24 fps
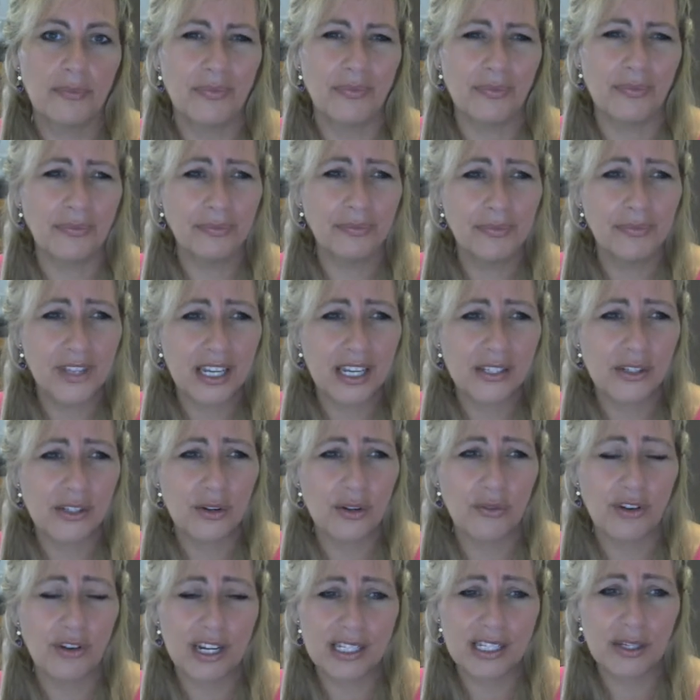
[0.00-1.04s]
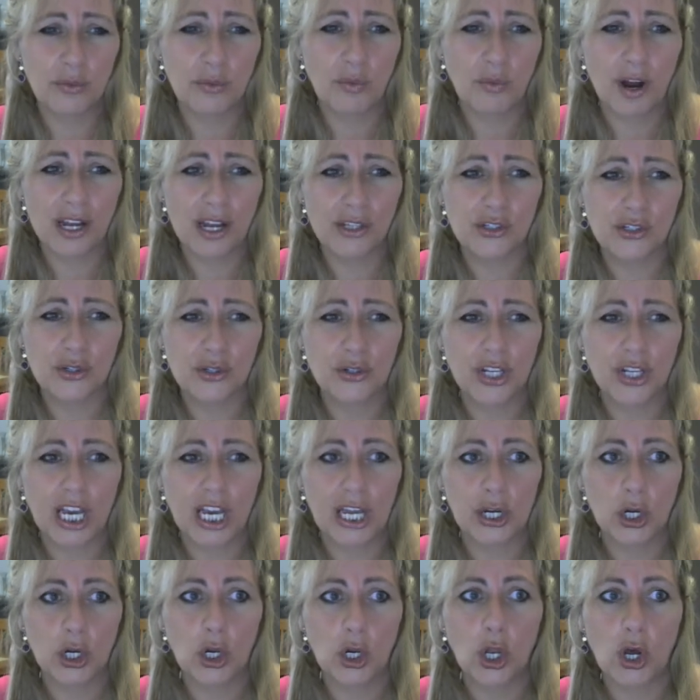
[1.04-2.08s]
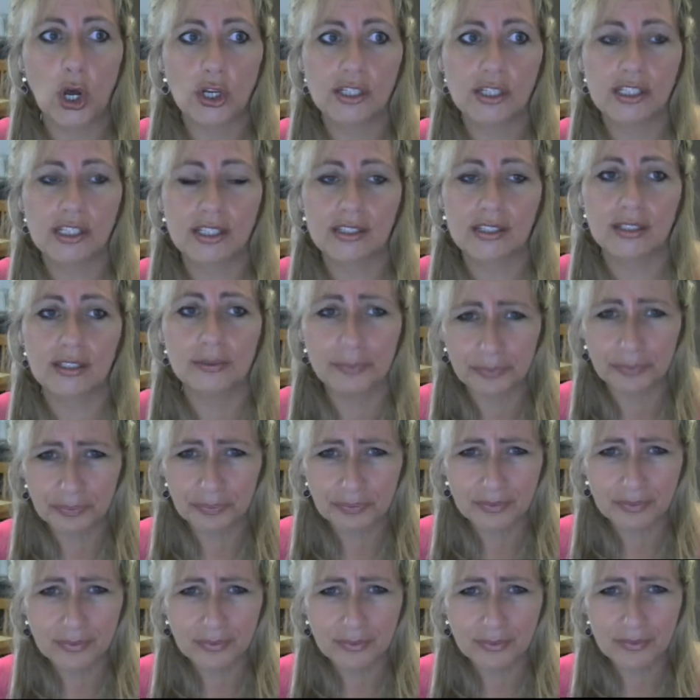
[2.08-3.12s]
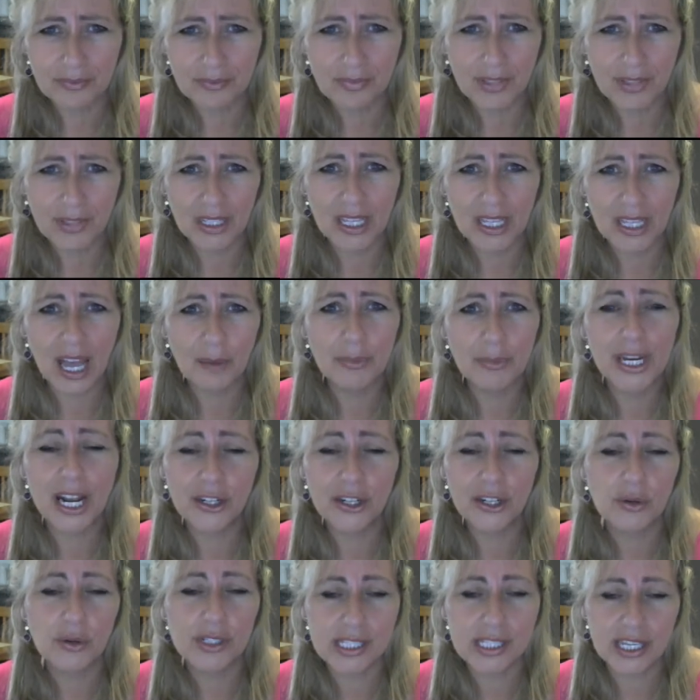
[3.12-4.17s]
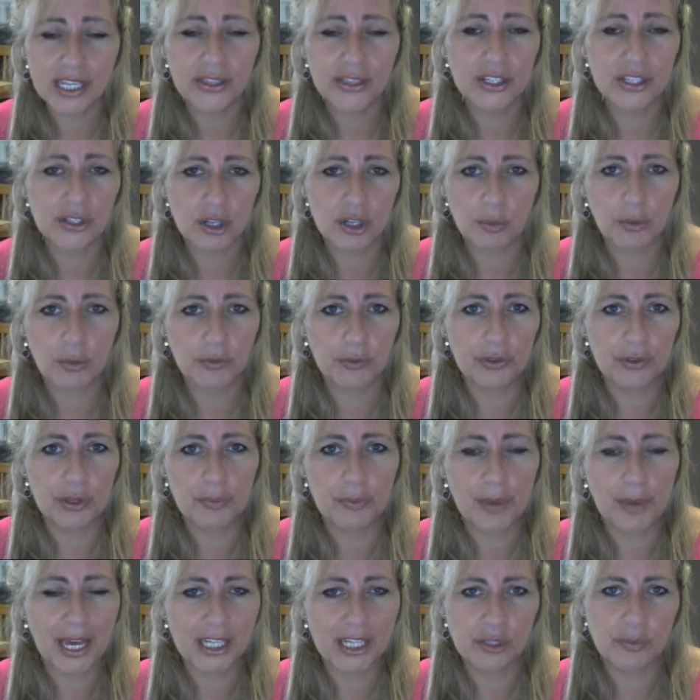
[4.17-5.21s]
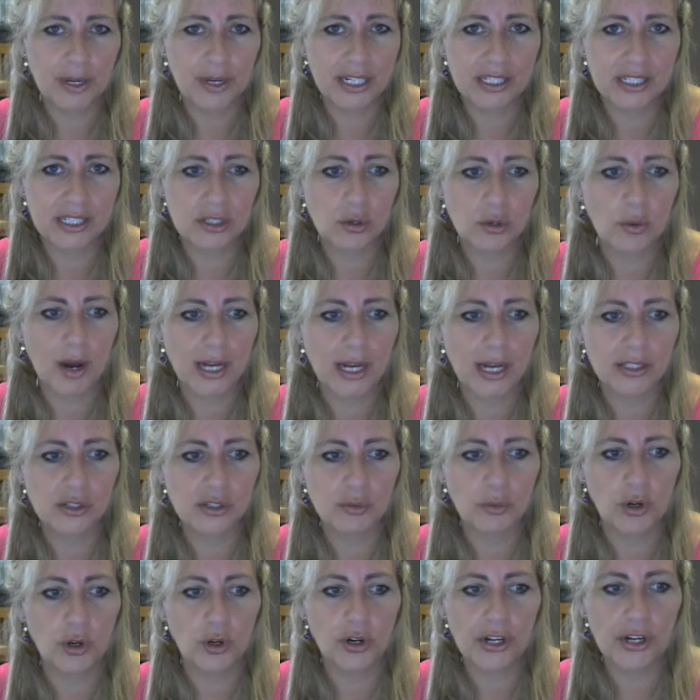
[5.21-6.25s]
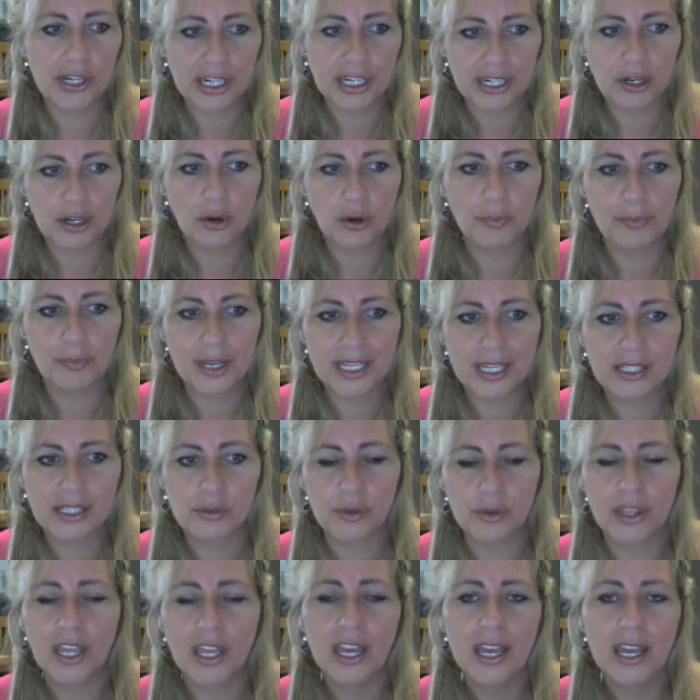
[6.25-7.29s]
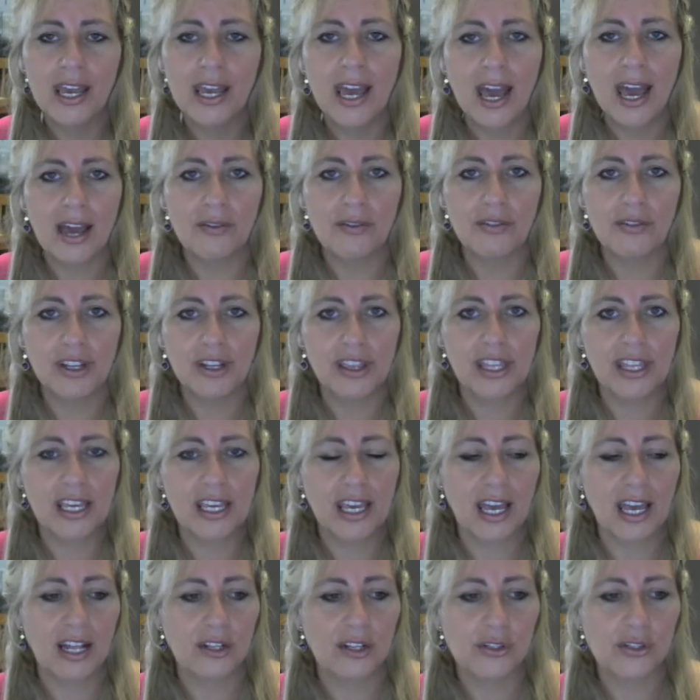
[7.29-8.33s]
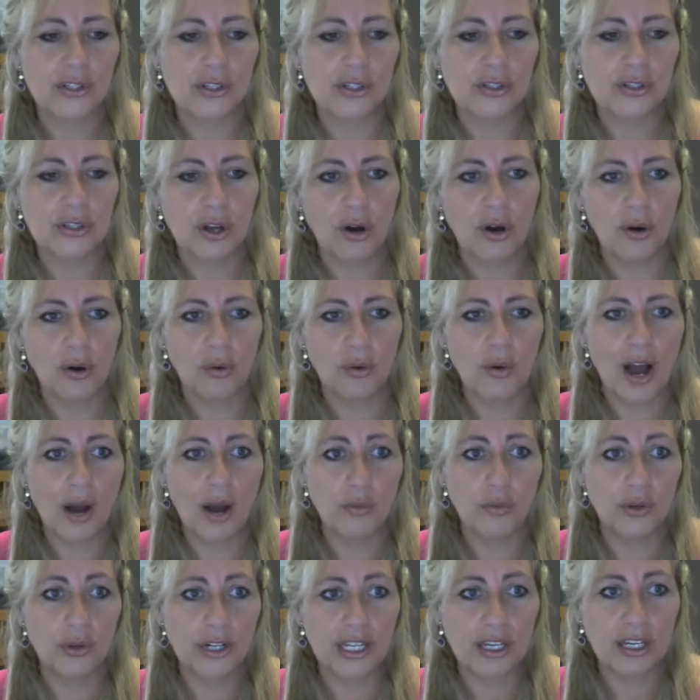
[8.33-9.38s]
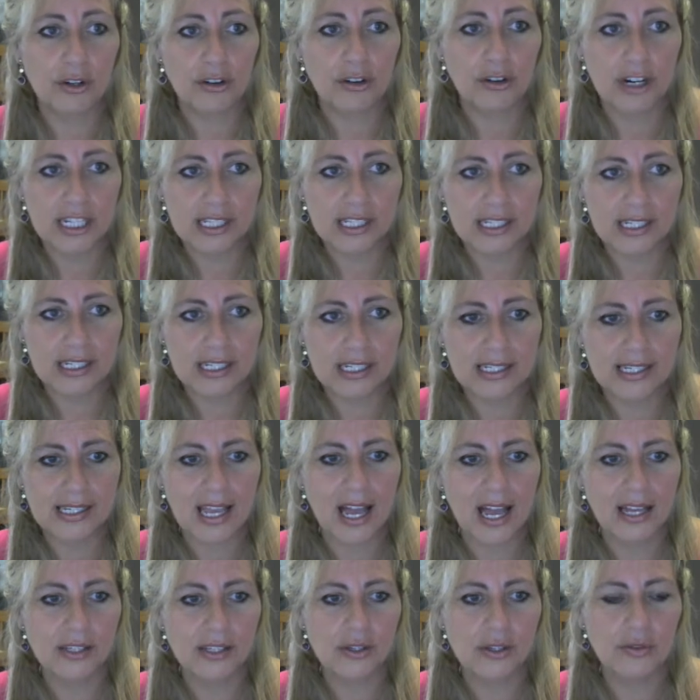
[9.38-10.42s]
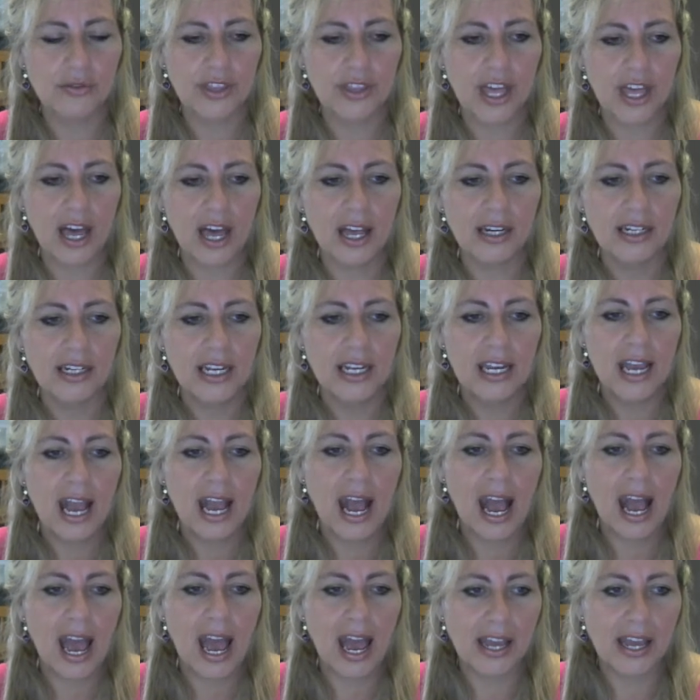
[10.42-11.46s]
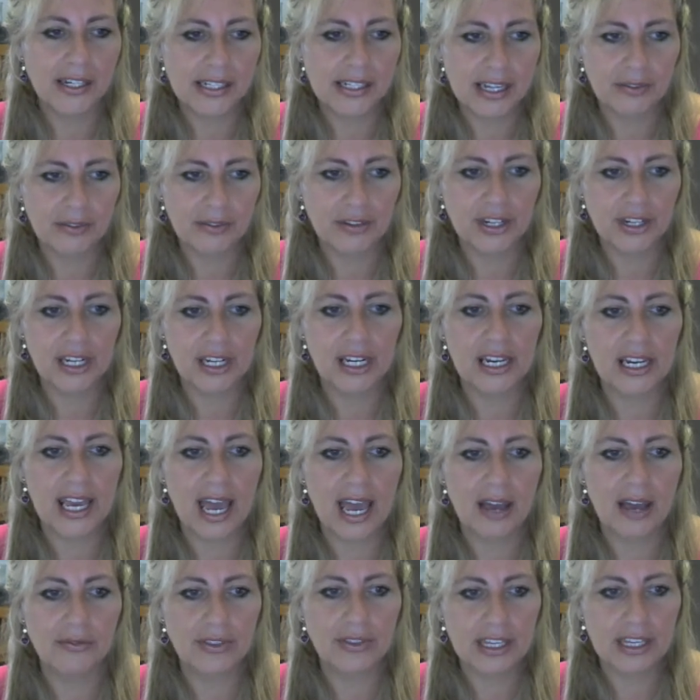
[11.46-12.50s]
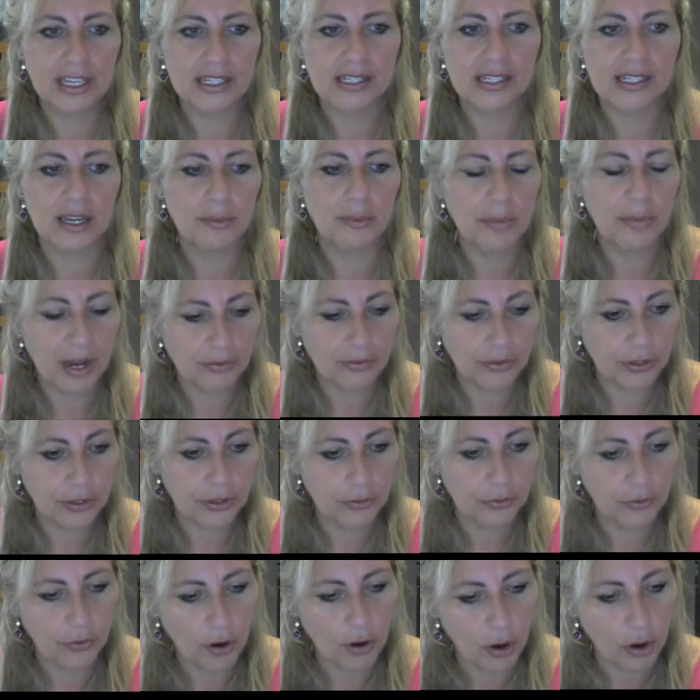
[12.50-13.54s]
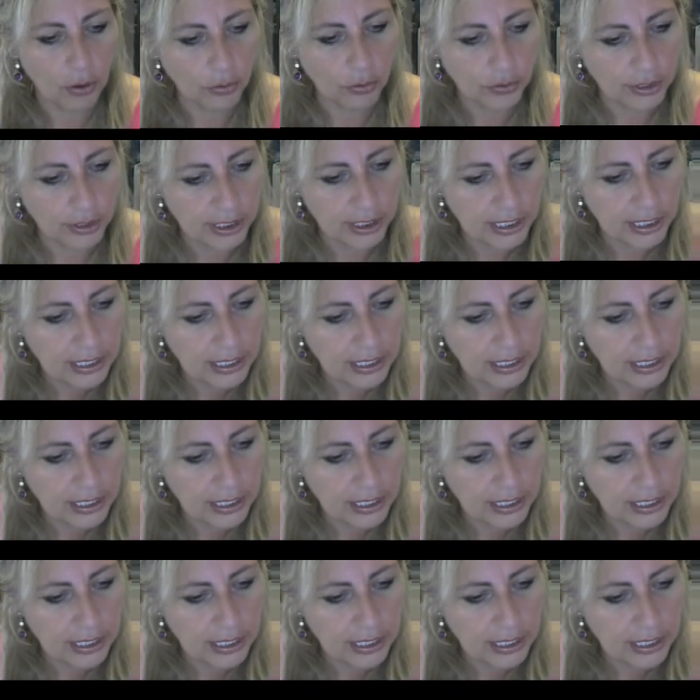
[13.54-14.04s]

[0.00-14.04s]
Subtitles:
there's no reason why it should get lost. I mean, I know it's at the top of the page, but it's quite small and it competes with everything else. So I would increase the size of that and definitely have this above the fold.